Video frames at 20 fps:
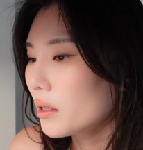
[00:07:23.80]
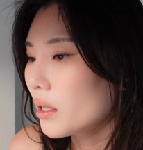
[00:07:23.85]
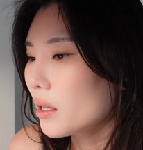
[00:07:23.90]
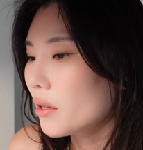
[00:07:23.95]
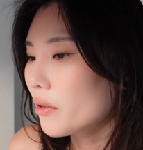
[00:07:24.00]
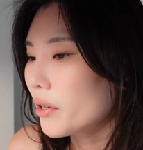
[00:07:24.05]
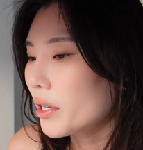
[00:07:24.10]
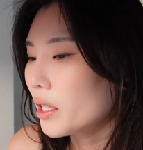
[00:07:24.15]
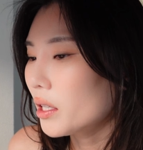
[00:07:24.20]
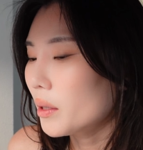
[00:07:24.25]
the
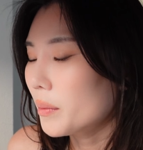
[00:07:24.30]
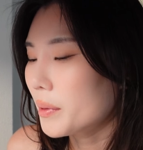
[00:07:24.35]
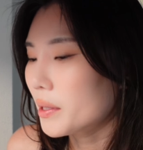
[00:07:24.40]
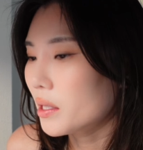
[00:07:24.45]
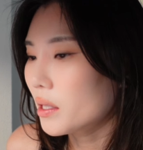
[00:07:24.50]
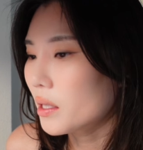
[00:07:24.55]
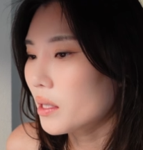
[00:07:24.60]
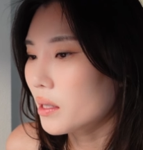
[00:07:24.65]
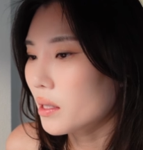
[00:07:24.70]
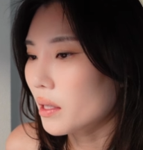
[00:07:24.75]
three
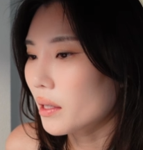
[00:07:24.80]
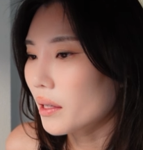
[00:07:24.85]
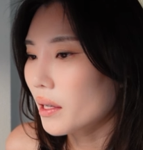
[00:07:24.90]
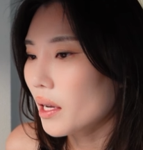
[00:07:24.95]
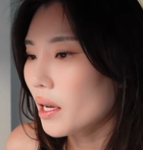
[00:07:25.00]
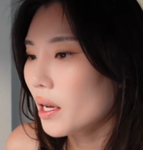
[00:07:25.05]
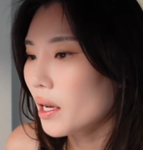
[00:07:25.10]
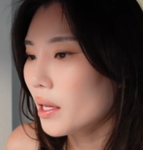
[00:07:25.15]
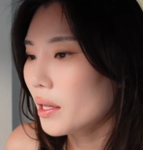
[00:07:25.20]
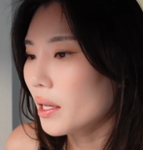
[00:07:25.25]
ellipses
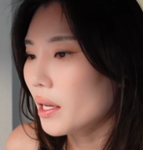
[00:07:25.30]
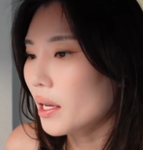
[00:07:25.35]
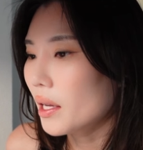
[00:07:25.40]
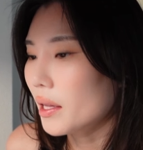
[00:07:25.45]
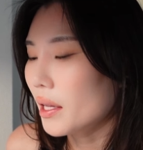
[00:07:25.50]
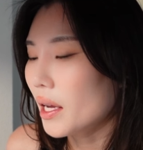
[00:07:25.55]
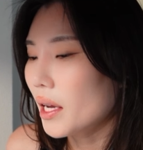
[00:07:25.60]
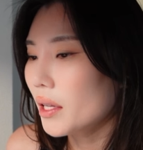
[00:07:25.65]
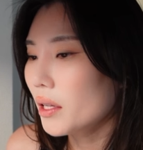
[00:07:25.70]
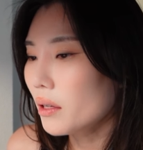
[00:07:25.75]
again
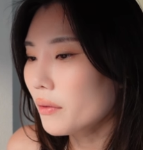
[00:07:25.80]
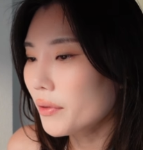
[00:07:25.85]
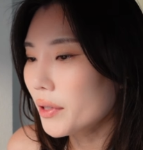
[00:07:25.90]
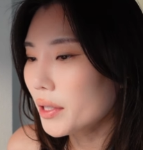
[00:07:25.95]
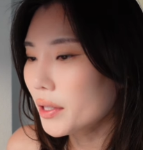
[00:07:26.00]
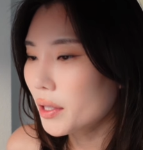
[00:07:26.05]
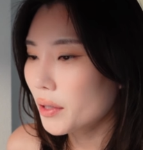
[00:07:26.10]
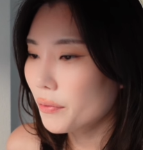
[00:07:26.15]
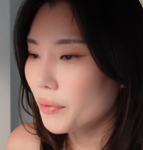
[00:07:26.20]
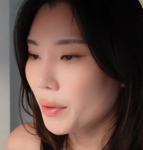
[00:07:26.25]
and head over
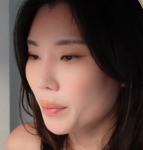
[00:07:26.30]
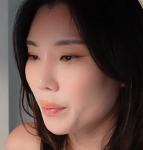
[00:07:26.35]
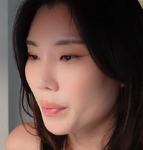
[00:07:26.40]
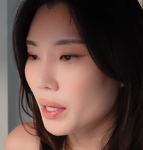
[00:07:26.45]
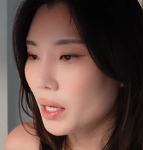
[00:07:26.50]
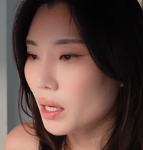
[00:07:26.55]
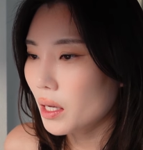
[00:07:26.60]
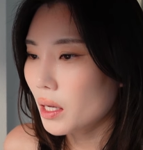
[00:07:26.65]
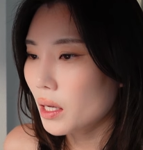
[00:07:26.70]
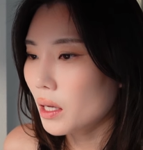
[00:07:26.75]
to
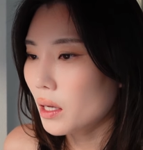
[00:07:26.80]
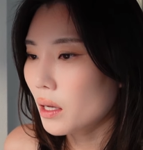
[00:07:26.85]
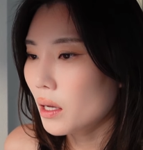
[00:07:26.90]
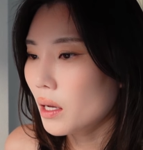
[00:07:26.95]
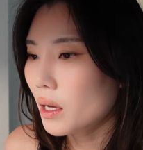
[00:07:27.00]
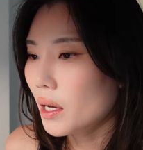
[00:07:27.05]
repeat.